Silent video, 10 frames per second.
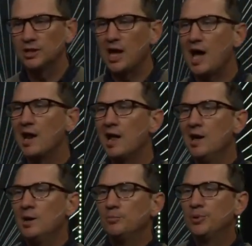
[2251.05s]
not.
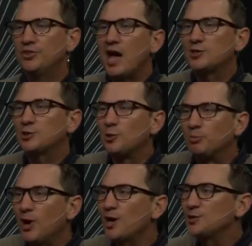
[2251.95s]
But that's the
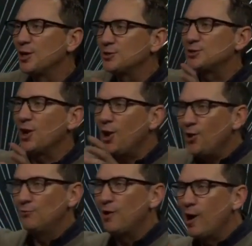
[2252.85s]
process
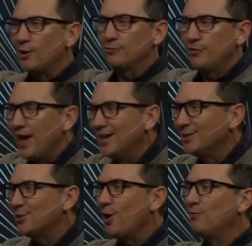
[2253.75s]
of our
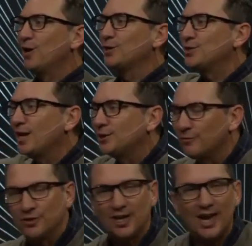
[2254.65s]
faith, of our
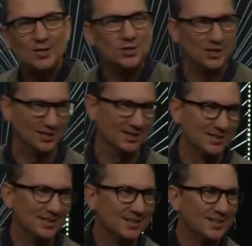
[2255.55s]
sanctification.
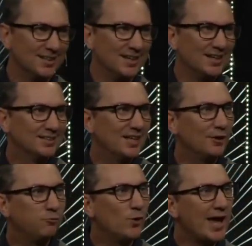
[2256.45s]
That
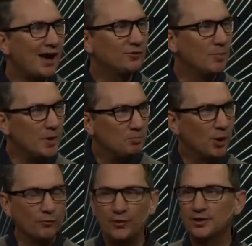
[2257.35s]
if we have to be
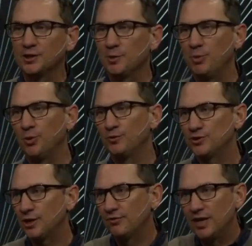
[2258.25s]
perfect at the point of
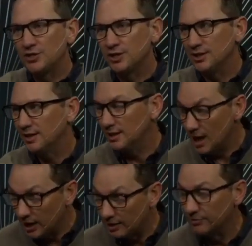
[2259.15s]
salvation, then
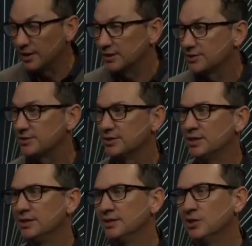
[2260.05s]
none of us
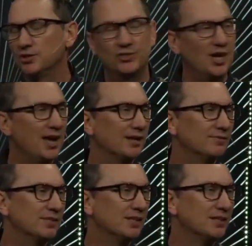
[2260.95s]
are saved.